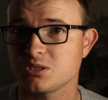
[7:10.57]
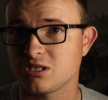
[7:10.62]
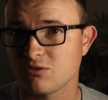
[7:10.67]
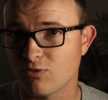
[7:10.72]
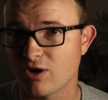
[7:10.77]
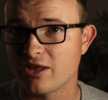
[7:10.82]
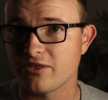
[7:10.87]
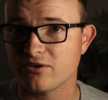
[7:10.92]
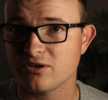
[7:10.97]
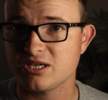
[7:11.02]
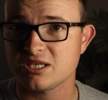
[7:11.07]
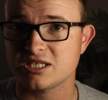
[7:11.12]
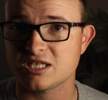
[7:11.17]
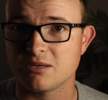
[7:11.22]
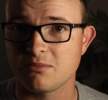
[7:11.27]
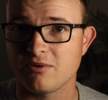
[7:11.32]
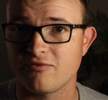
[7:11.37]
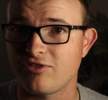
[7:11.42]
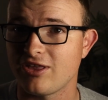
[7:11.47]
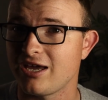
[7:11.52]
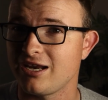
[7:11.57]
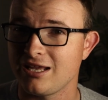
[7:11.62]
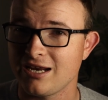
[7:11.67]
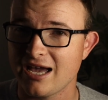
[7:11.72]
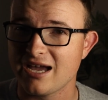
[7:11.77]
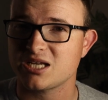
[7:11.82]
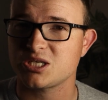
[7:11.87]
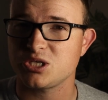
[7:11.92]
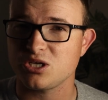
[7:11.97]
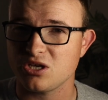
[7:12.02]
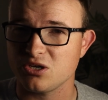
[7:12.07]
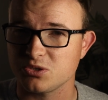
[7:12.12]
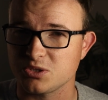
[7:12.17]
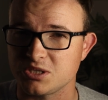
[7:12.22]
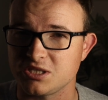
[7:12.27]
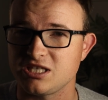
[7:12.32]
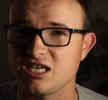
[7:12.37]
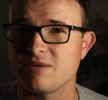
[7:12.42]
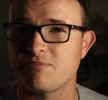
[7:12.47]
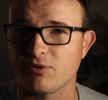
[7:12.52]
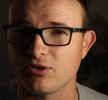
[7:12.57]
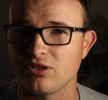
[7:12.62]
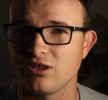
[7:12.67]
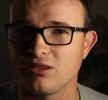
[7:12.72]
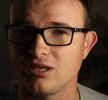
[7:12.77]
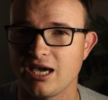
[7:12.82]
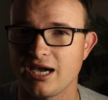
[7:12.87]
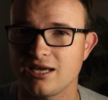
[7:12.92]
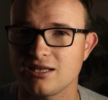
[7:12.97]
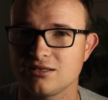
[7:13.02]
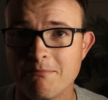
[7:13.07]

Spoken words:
and while there is some of that, it actually goes deeper than that.